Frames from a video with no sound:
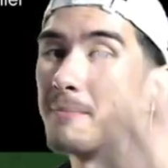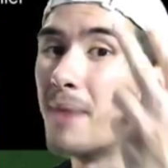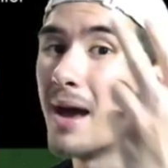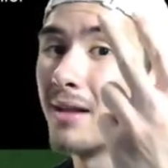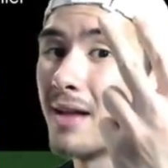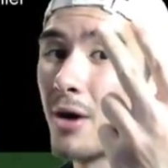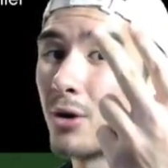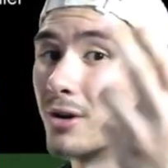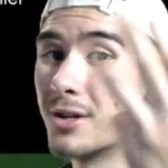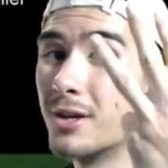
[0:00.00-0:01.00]
a bailout
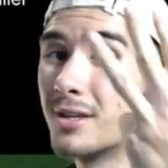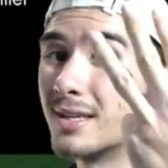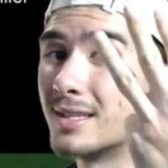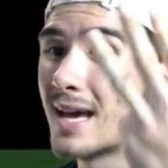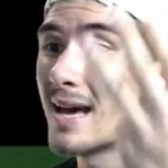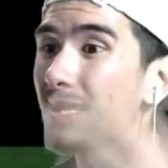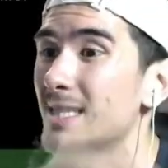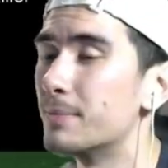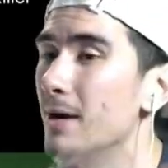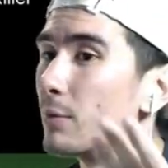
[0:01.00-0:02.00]
or a good
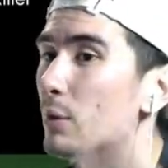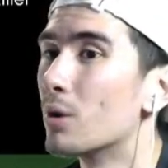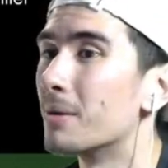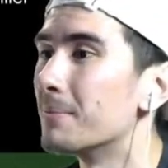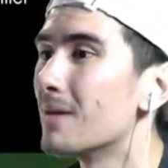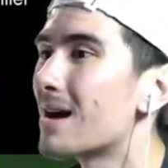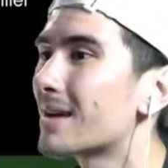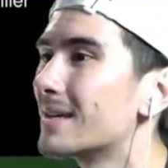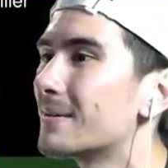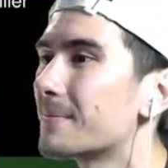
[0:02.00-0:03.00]
contest, but we wouldn't
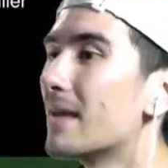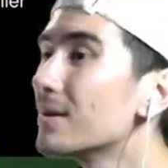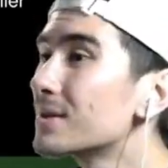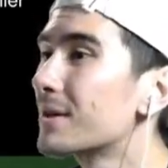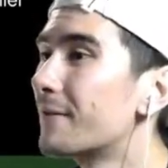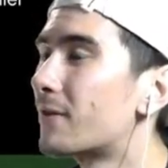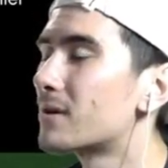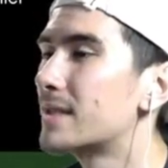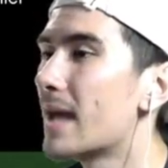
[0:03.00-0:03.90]
block it. That was a good first